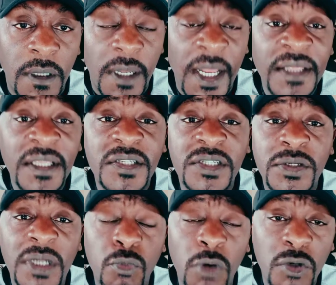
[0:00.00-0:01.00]
And there's still
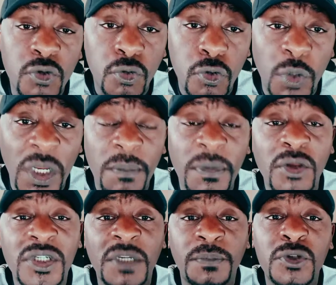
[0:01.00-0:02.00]
some work to do whereby
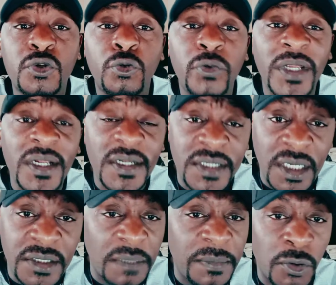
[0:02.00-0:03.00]
you're supposed to really
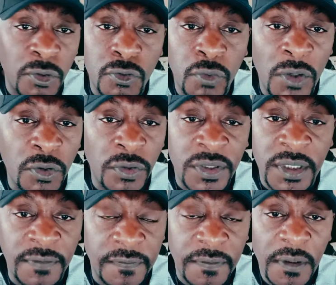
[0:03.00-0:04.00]
take time alone to work on
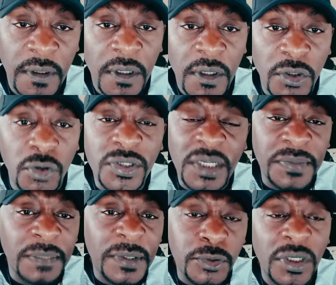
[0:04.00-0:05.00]
yourself. You know,
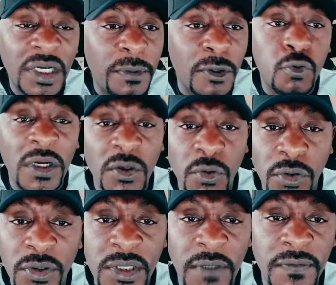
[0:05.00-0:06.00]
sometimes I'm talking about working on
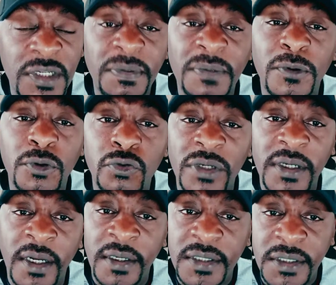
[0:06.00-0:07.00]
yourself. Some people don't really
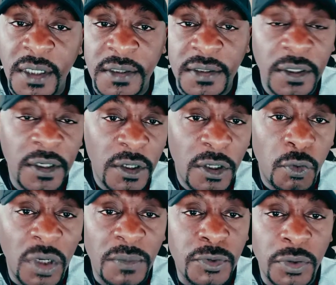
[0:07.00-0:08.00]
understand
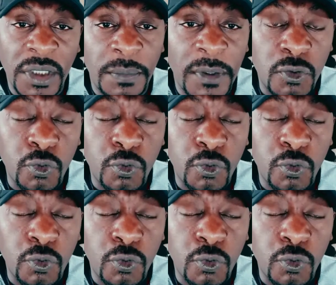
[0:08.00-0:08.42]
what I'm talking about.